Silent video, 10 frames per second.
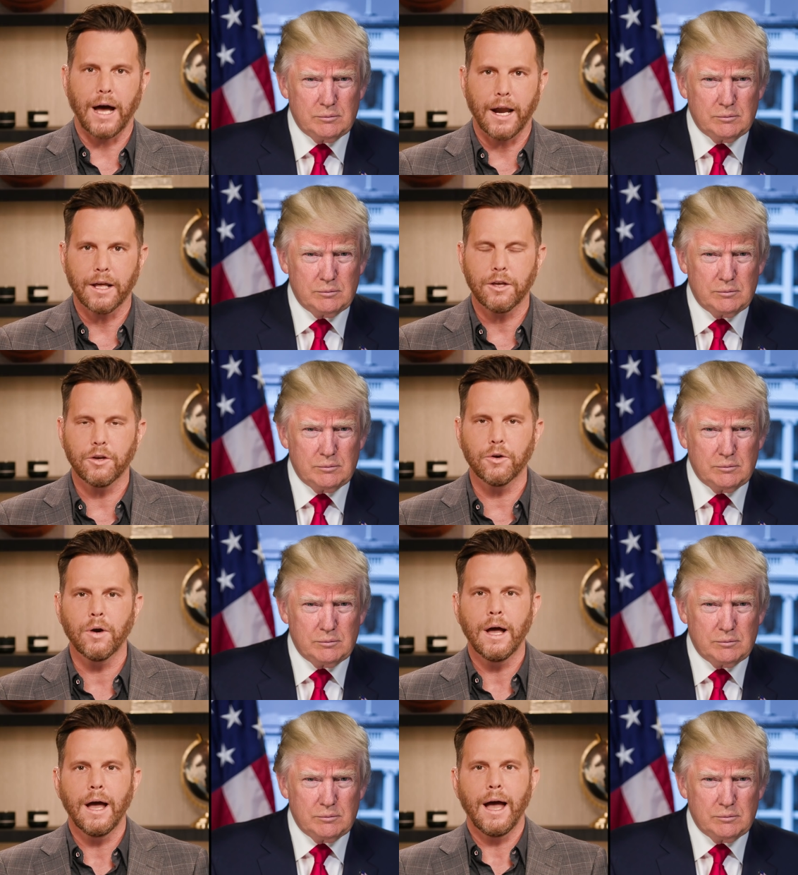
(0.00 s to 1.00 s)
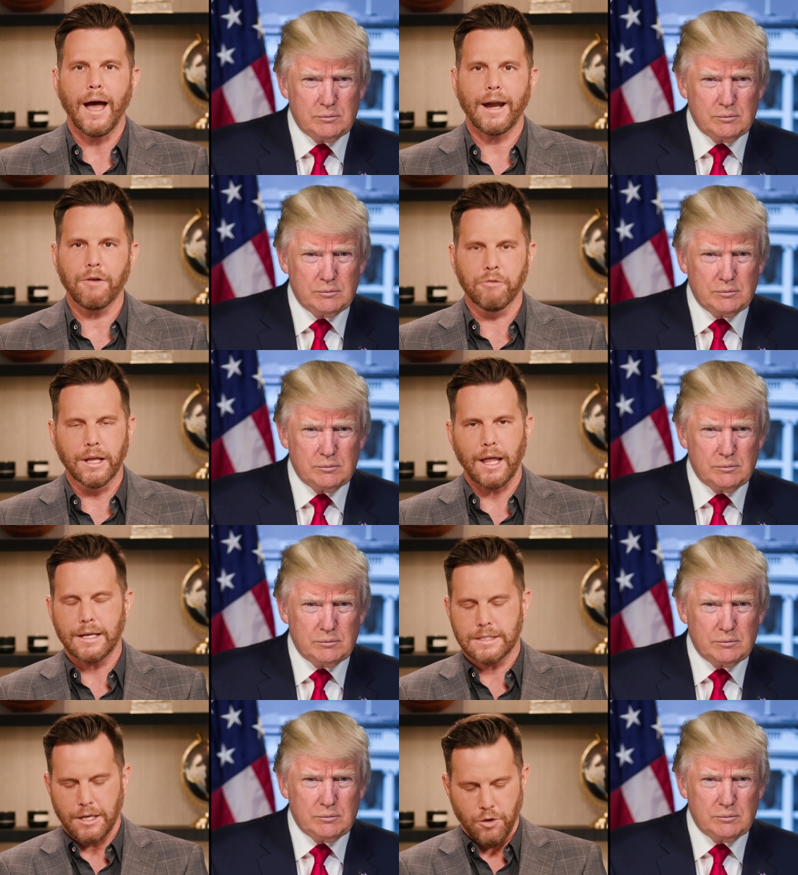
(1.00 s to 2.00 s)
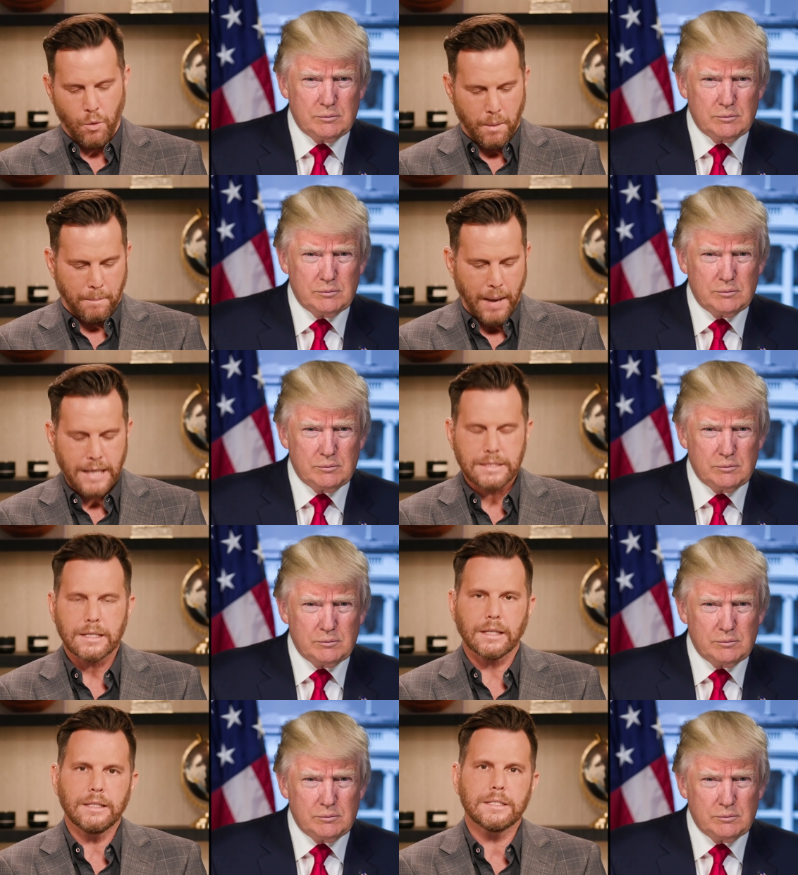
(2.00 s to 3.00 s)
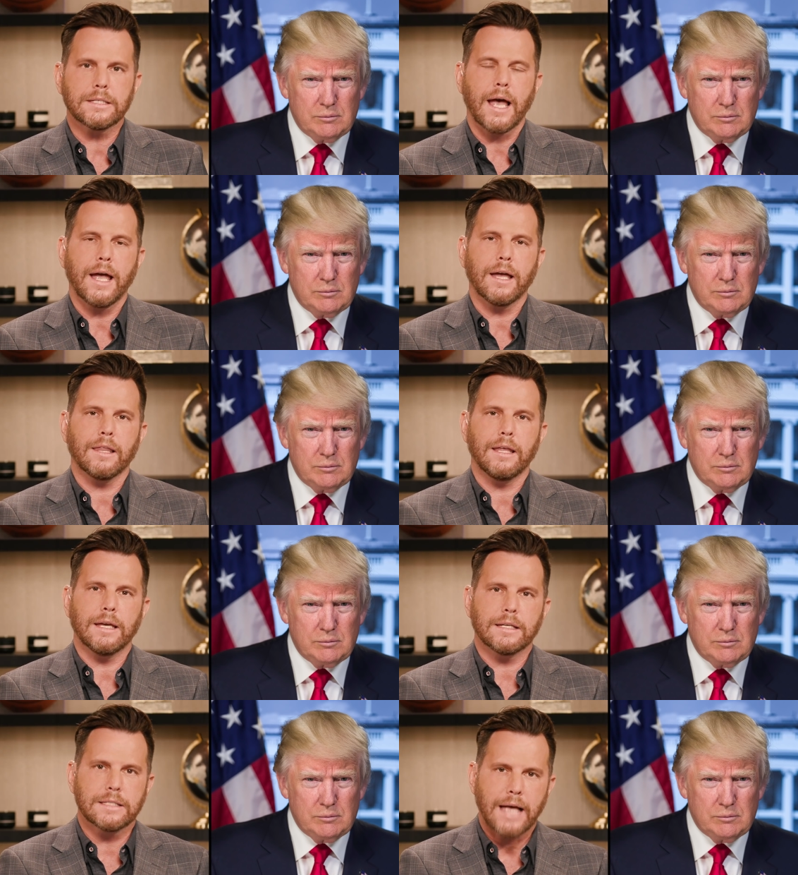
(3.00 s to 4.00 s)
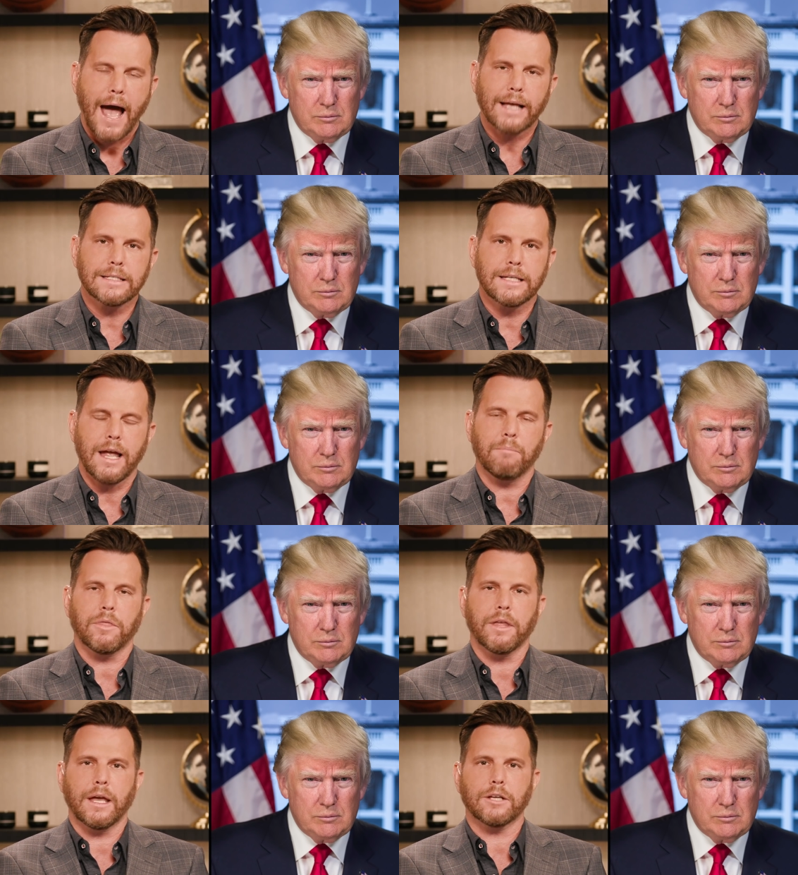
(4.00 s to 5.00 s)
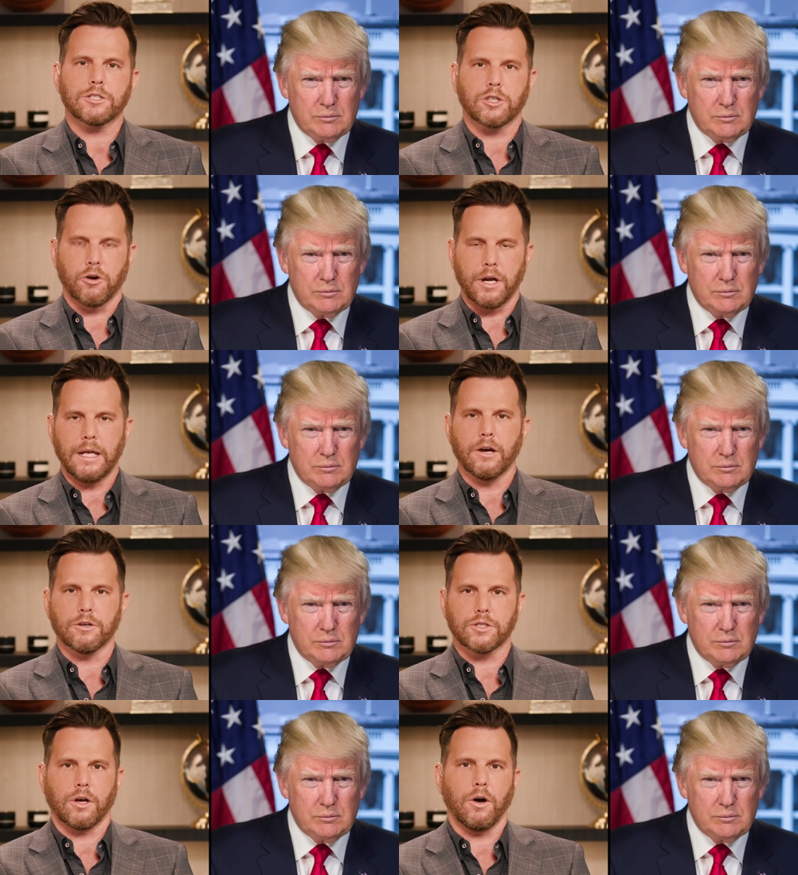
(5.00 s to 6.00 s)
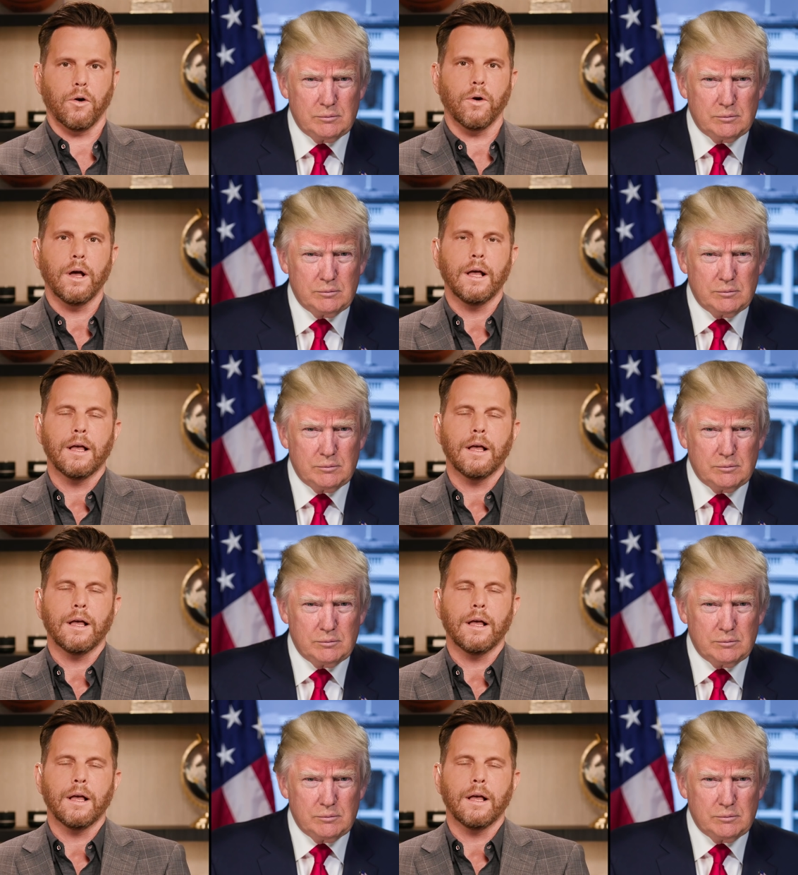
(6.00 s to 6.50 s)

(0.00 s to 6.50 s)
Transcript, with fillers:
Speaker 1: Donahue. And I realized that you were basically saying the exact same things 30 years ago